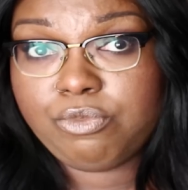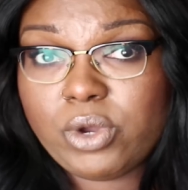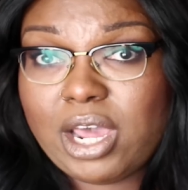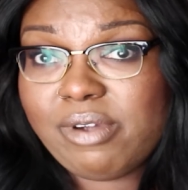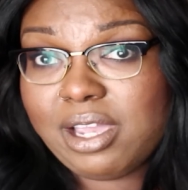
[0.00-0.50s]

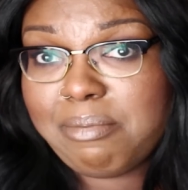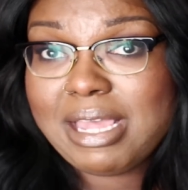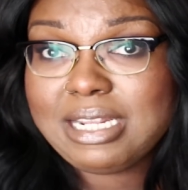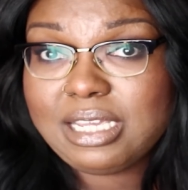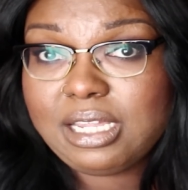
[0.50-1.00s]
Would I
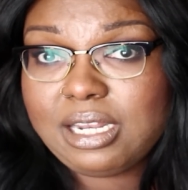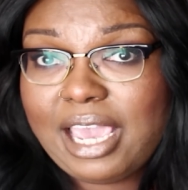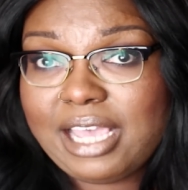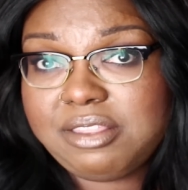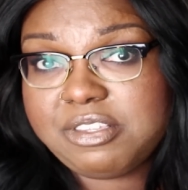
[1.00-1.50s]
recommend it
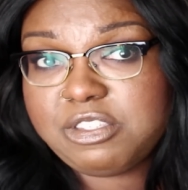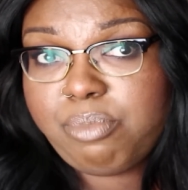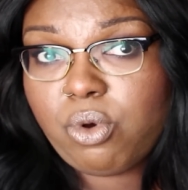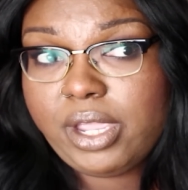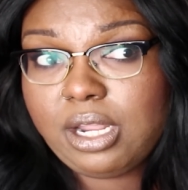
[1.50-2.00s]
at this
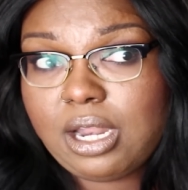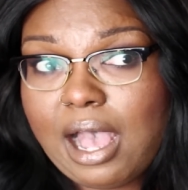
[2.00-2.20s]
point?